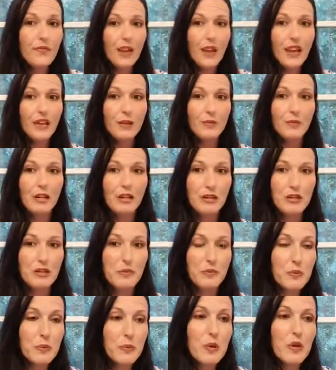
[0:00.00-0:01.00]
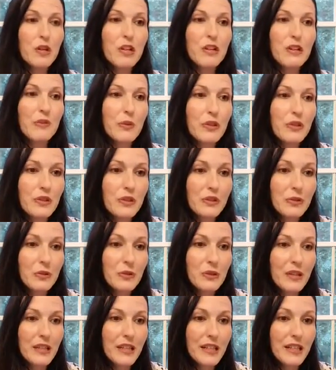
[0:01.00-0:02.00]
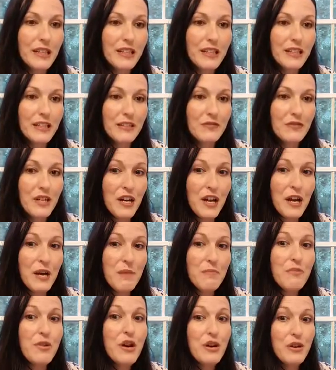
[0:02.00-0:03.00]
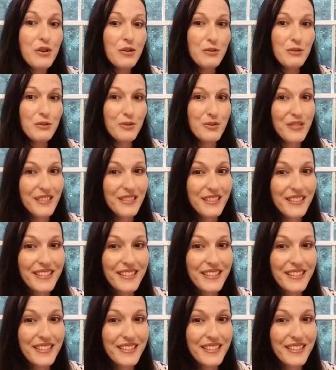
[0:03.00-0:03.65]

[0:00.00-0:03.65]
Anybody who's been walking with the Lord any length of time knows